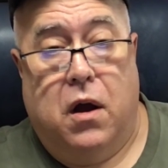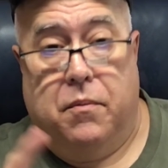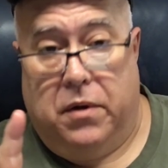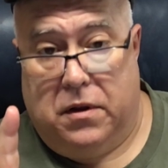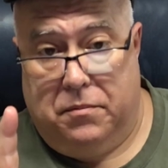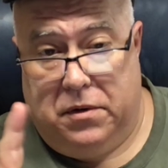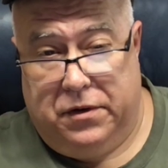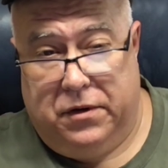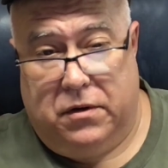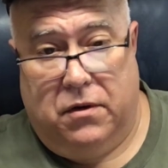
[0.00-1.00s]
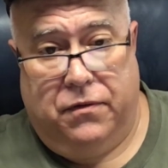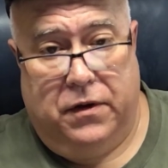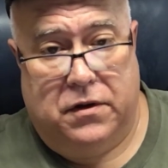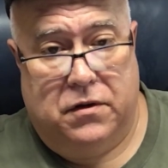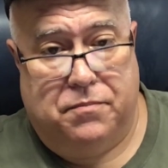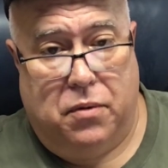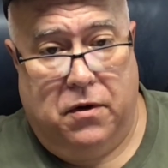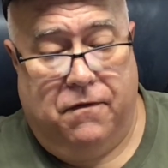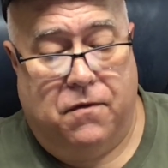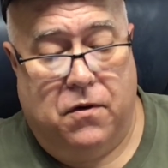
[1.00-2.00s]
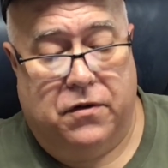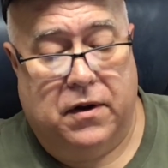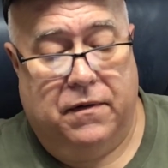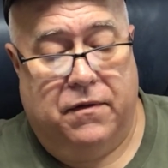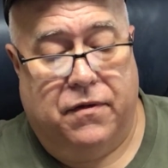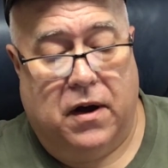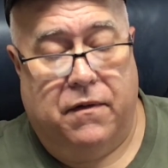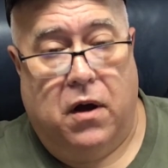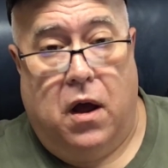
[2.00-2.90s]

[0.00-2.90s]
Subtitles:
but the ballistic coefficient is .475.